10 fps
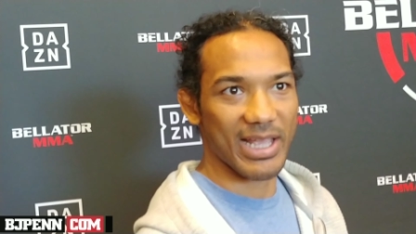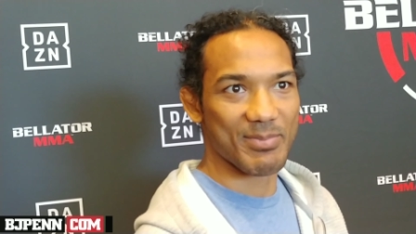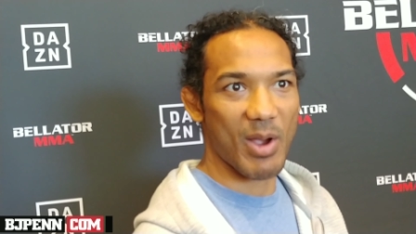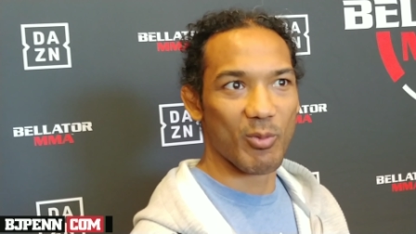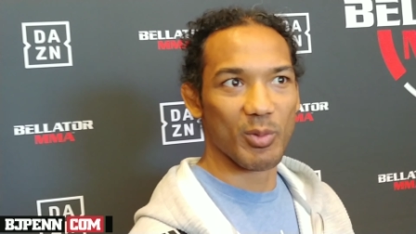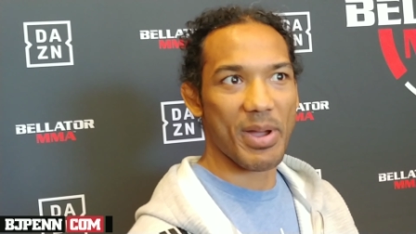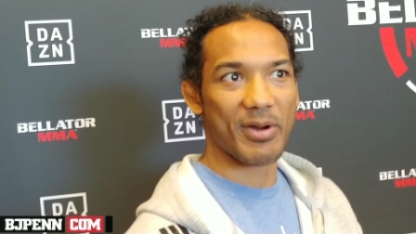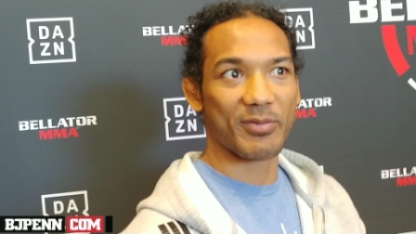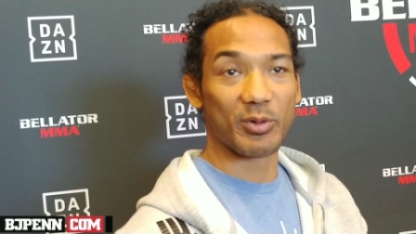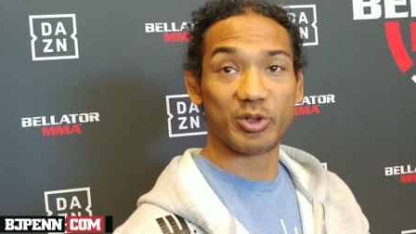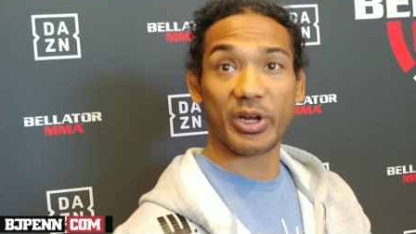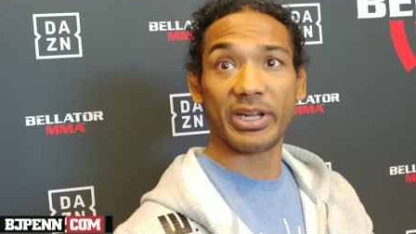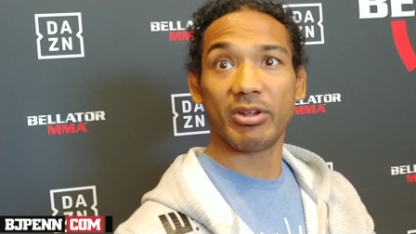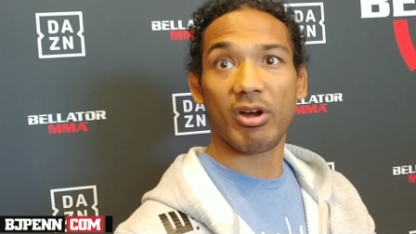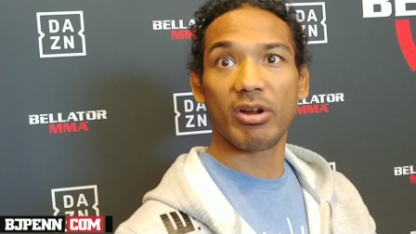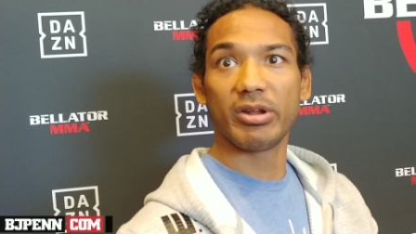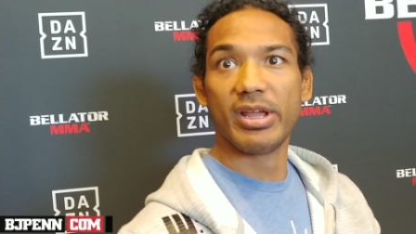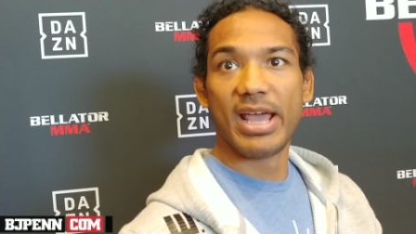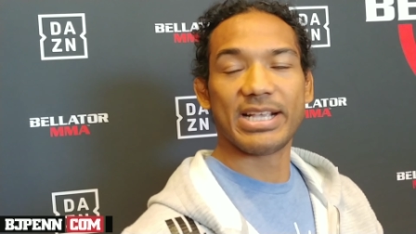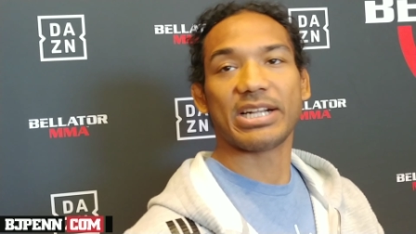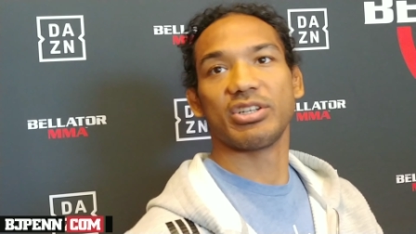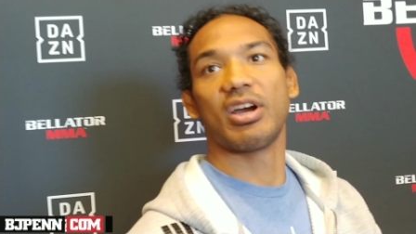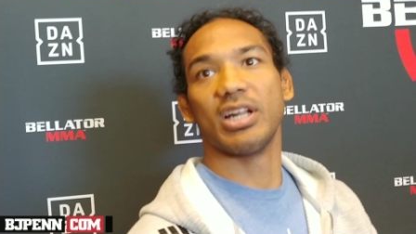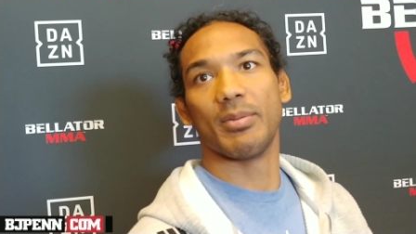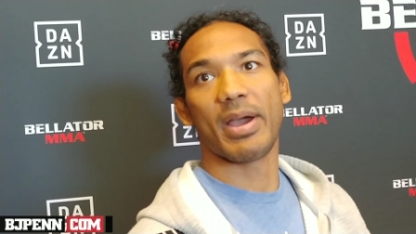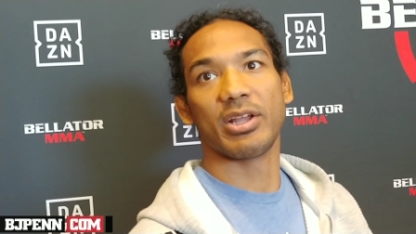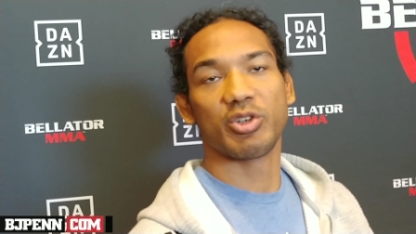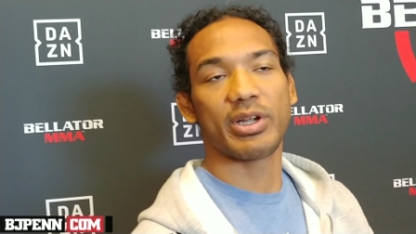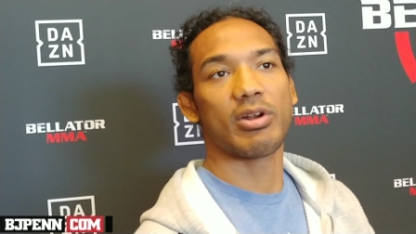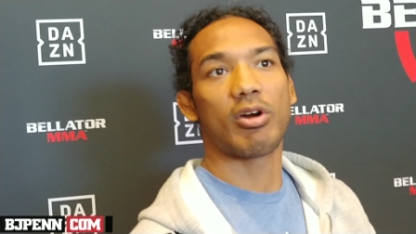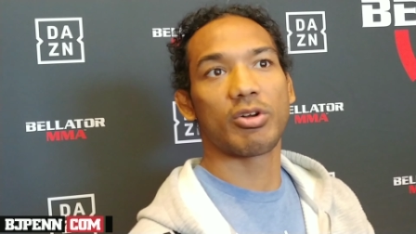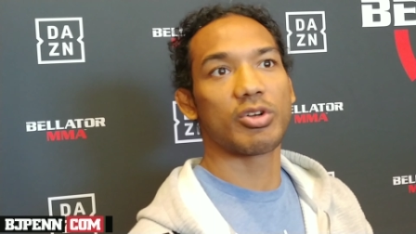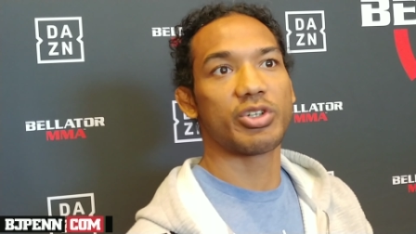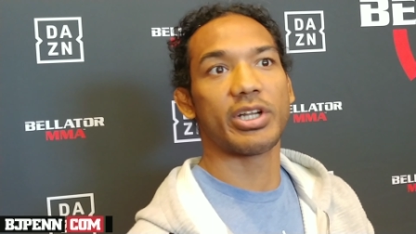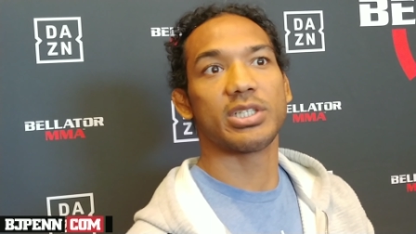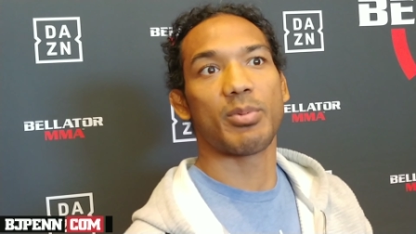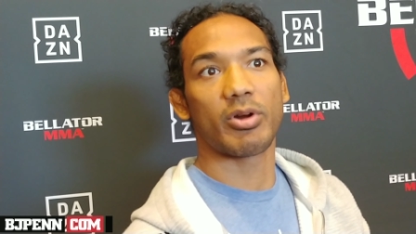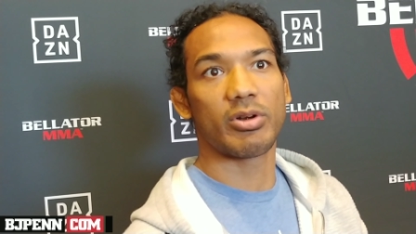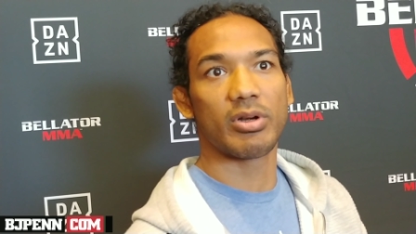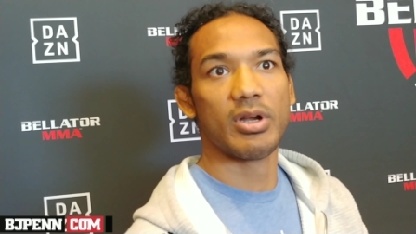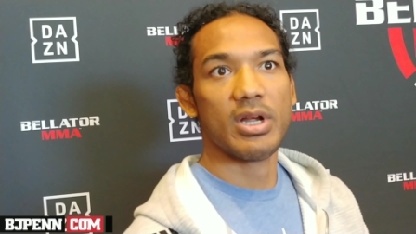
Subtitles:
Like my willpower for training hard has actually gone up. I can train harder, train smarter.